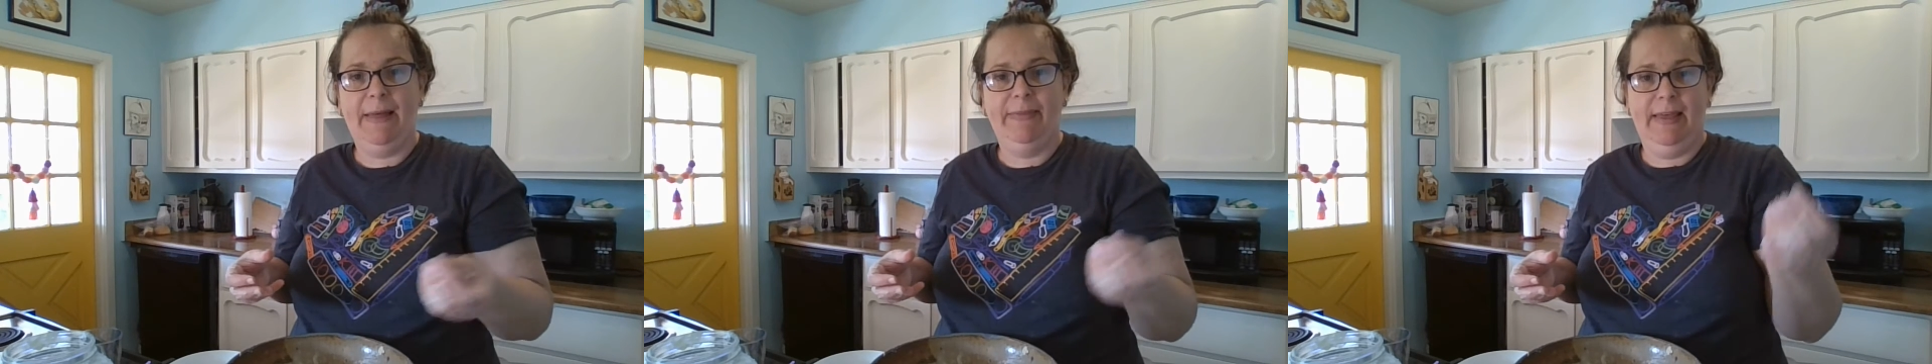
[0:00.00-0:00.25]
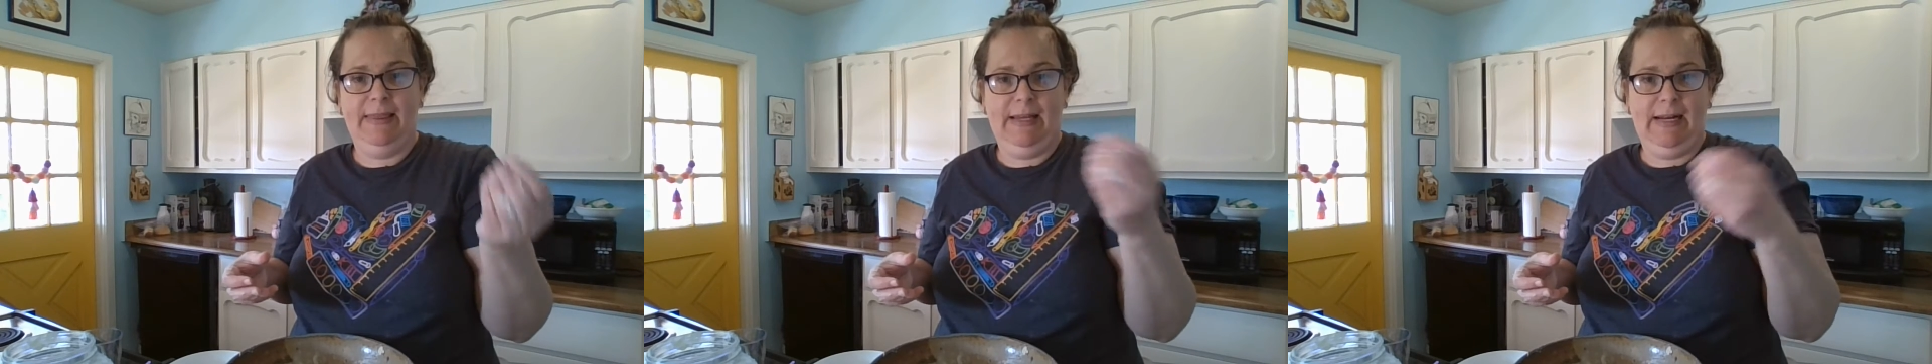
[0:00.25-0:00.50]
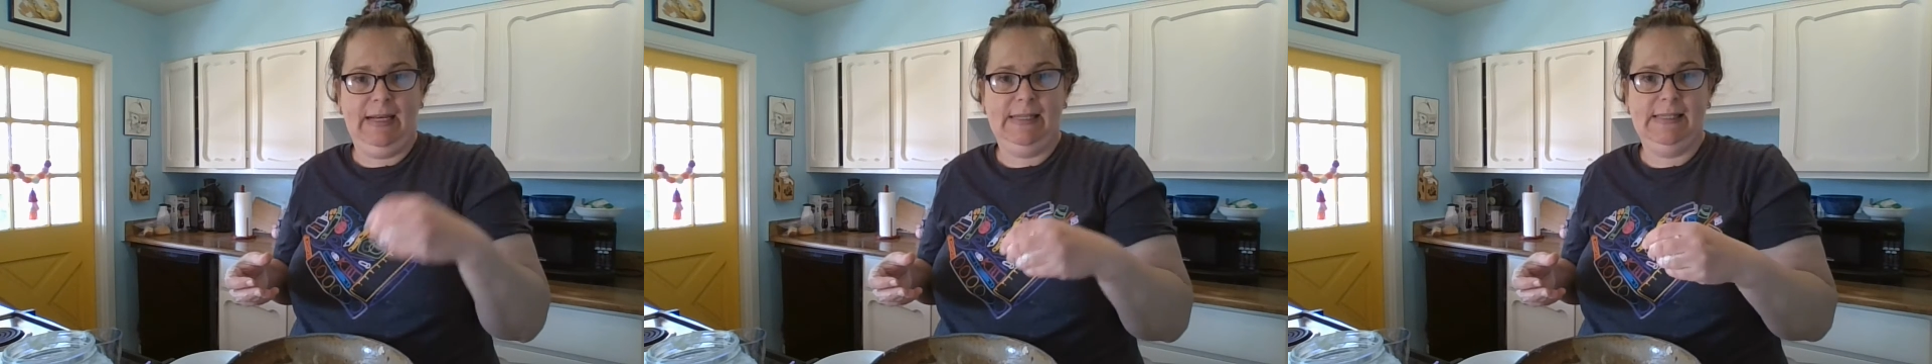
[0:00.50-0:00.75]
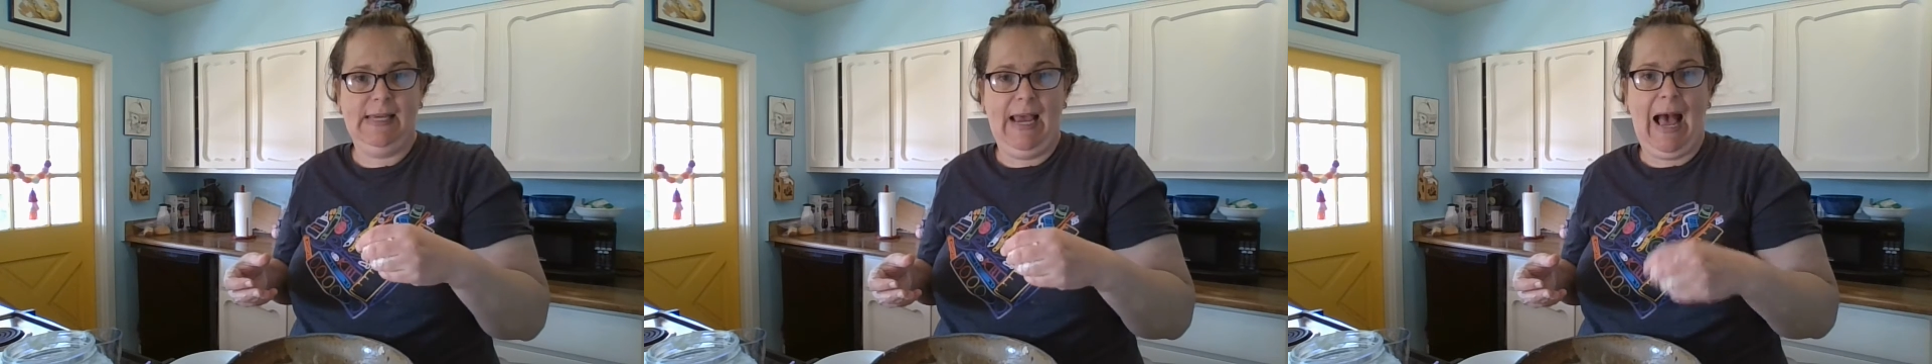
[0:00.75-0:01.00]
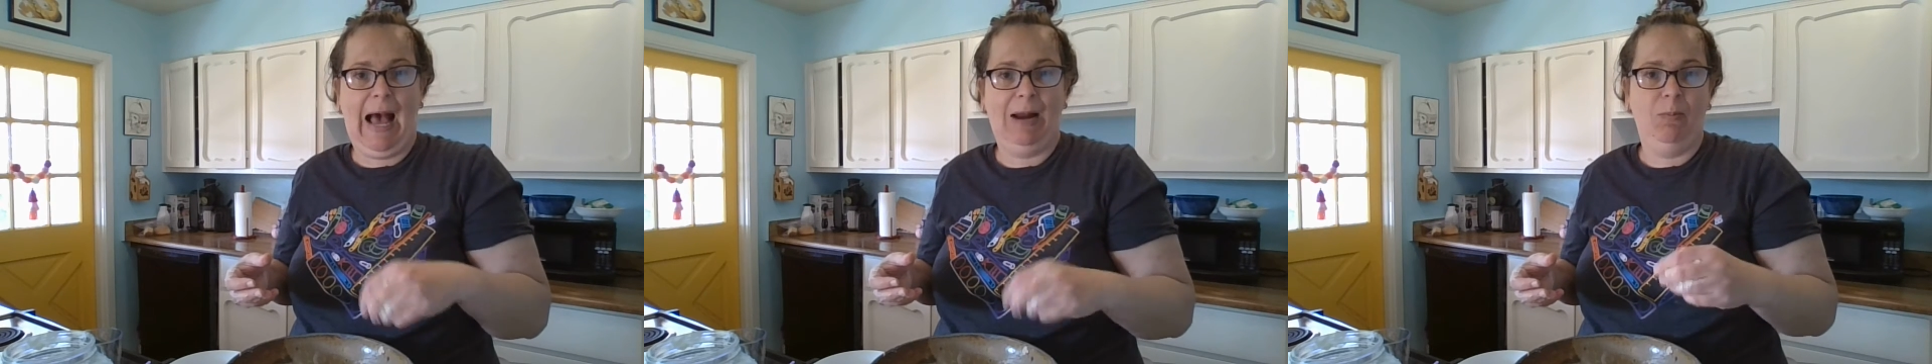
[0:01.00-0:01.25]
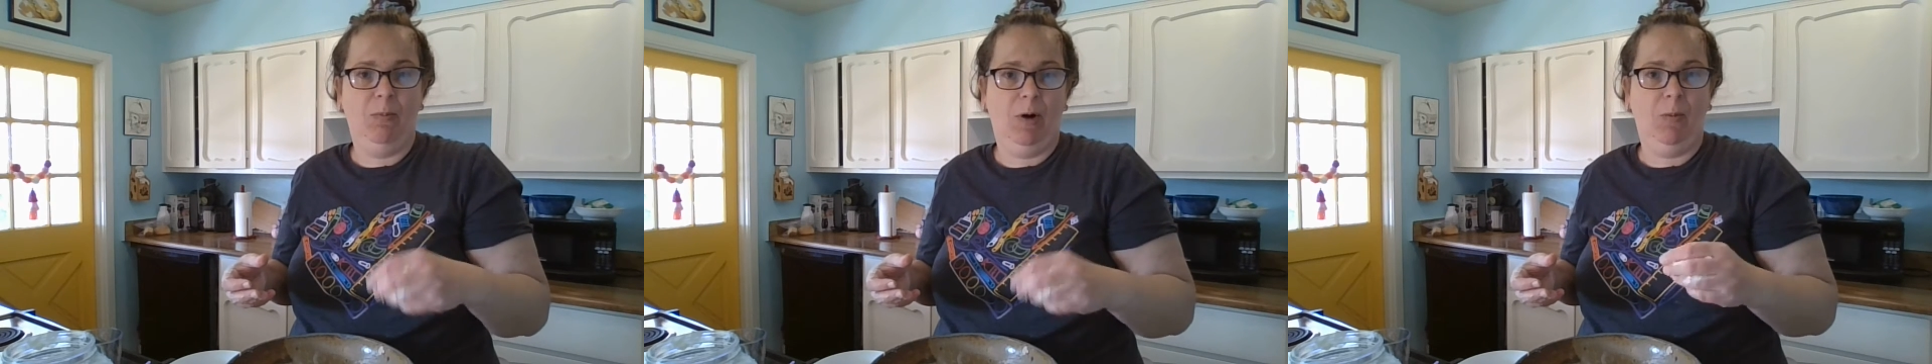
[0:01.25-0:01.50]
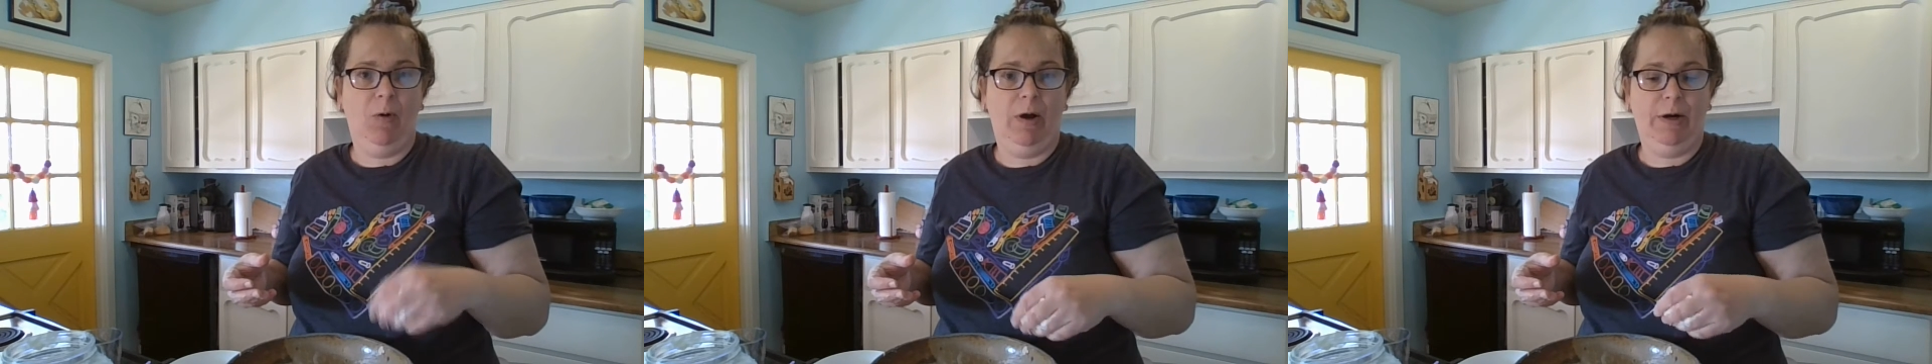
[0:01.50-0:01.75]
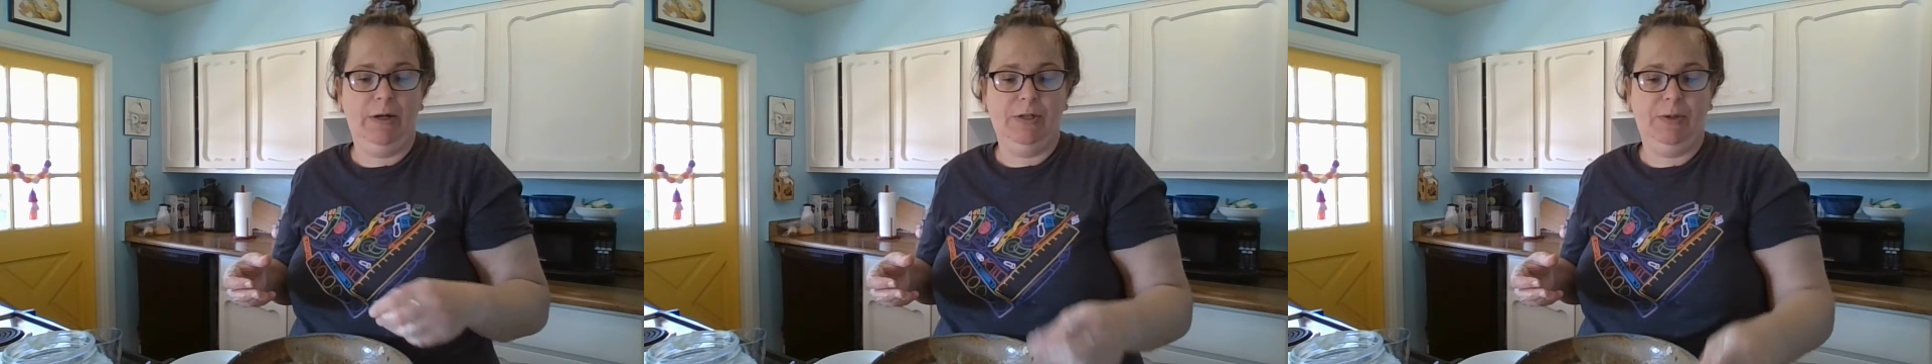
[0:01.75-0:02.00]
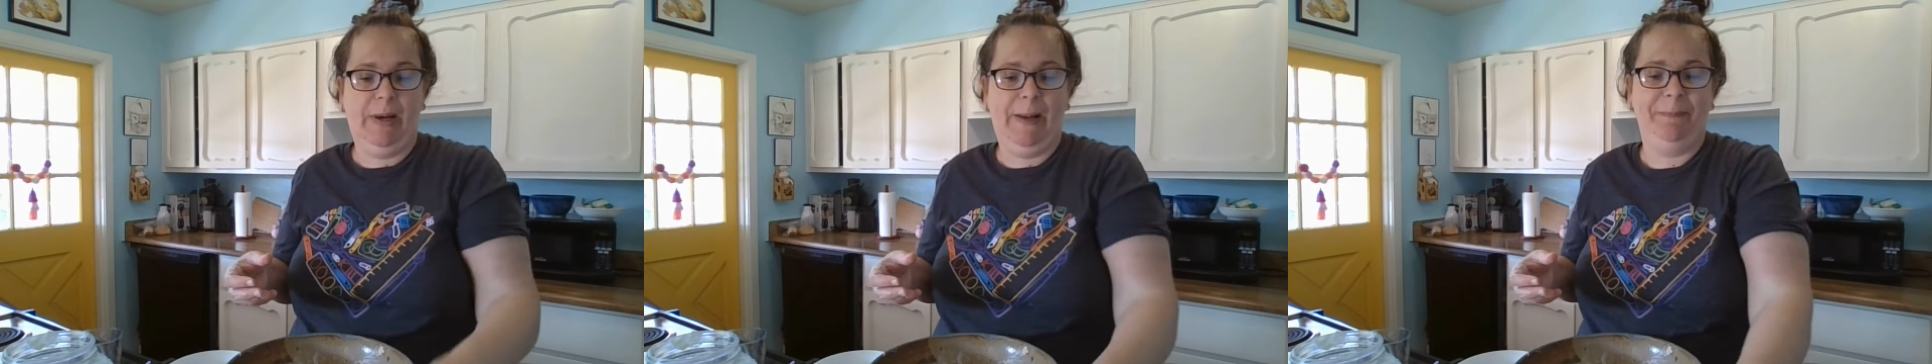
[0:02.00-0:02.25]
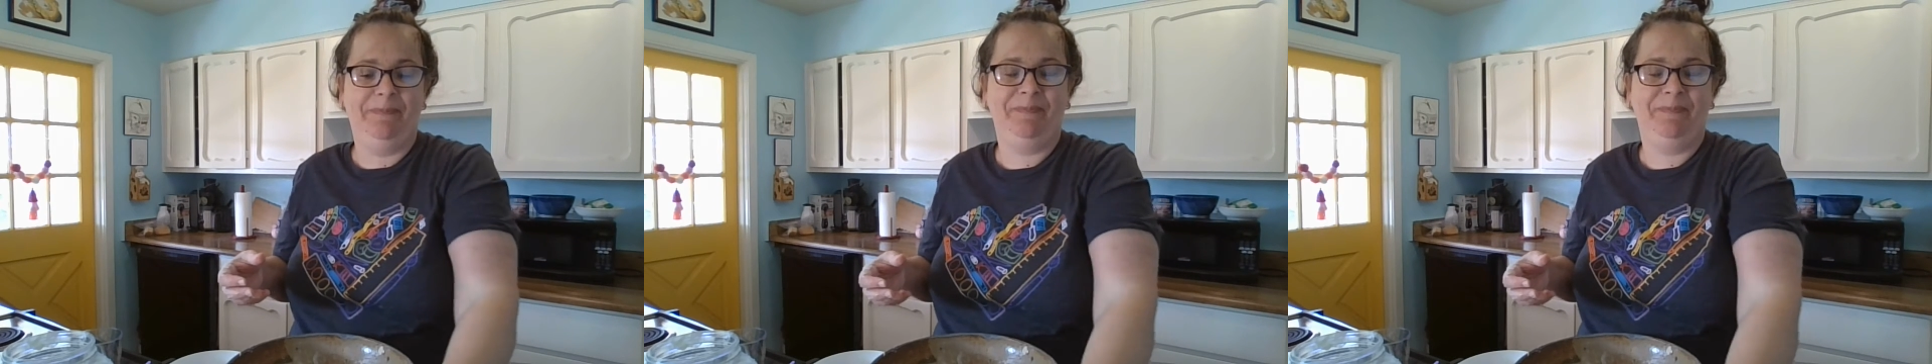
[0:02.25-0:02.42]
and then the next day add more water to it.